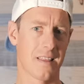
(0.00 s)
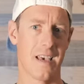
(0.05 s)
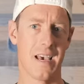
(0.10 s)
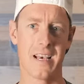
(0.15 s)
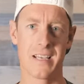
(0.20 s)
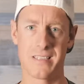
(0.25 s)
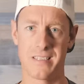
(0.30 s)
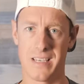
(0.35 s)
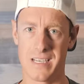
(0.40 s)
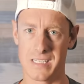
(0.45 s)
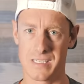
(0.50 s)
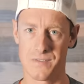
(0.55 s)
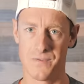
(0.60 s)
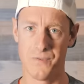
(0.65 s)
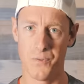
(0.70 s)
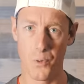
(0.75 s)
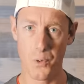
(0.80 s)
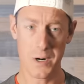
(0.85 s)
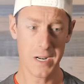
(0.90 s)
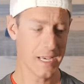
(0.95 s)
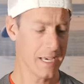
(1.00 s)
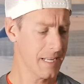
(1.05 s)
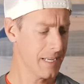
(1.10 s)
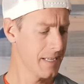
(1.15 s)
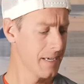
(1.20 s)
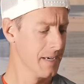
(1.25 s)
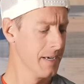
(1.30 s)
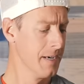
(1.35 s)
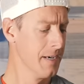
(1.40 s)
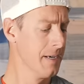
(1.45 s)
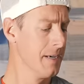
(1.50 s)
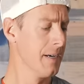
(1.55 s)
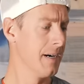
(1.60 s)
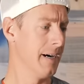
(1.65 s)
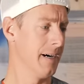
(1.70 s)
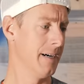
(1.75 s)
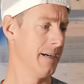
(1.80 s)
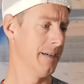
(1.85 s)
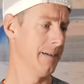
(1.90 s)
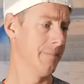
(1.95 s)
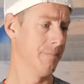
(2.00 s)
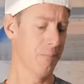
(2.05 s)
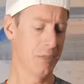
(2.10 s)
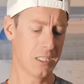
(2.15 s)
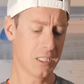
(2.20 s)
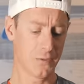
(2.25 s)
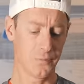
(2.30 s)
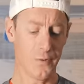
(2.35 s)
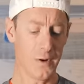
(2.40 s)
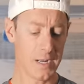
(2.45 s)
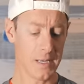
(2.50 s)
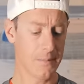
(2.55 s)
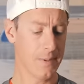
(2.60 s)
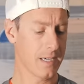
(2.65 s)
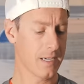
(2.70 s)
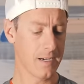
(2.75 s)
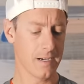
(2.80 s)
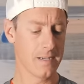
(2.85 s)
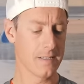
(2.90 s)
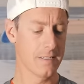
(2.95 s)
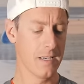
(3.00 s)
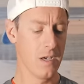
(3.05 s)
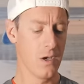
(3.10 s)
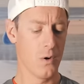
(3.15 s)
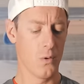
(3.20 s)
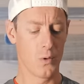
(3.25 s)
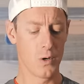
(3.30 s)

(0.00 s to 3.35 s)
the SX4 did, which is funny because